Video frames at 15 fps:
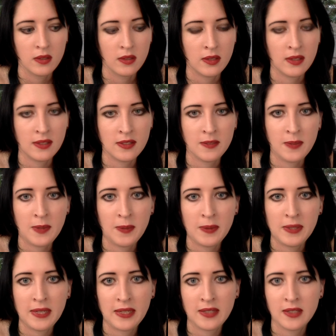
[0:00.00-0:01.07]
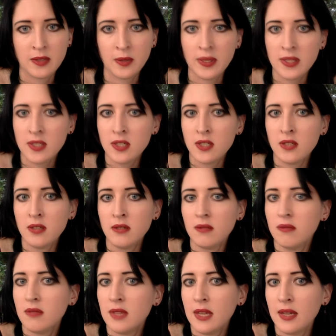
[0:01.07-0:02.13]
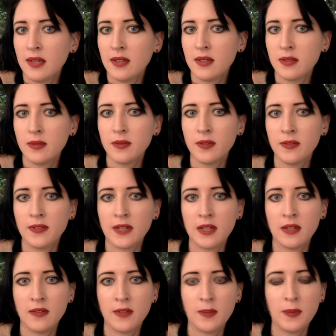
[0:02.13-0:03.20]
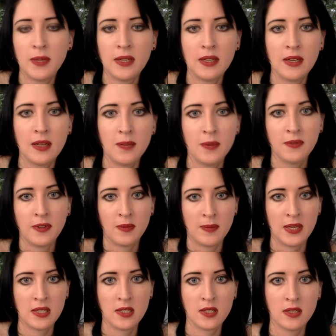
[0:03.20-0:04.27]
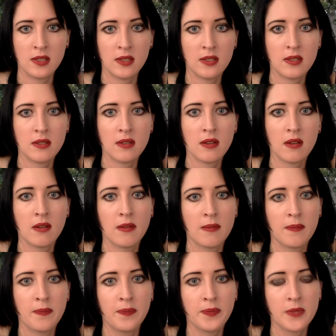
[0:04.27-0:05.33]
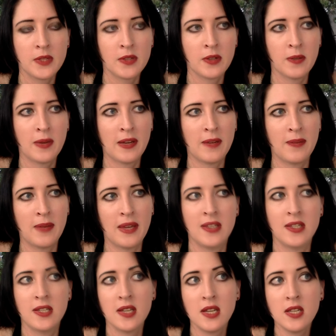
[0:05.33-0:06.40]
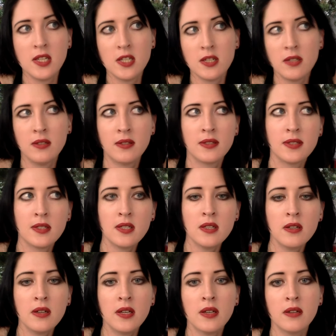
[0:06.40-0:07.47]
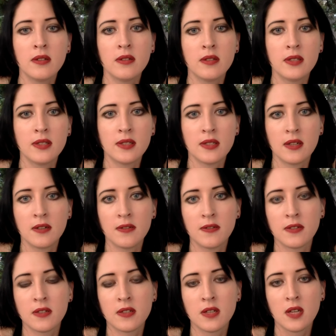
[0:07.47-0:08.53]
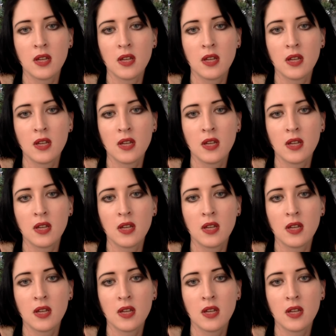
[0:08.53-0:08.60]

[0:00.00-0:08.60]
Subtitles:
Lots of people like to question that if I bring it up, if I mention it, talk about imagination, hysteria, all this stuff, and